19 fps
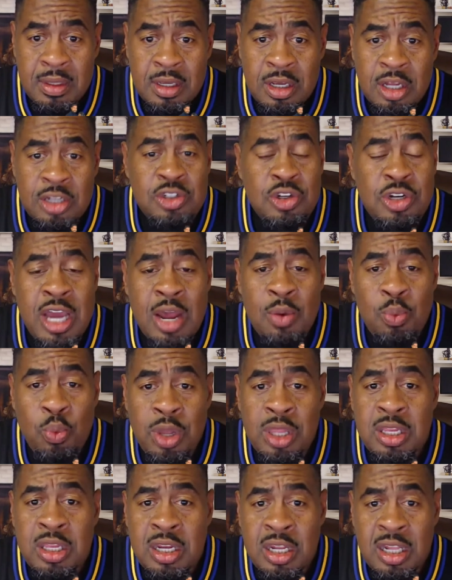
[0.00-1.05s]
because you're not
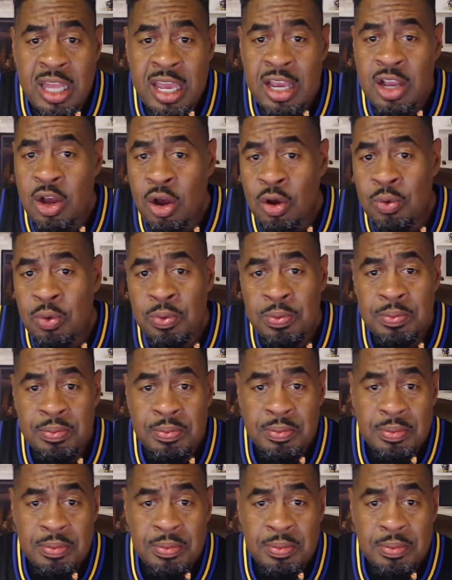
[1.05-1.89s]
willing to let go.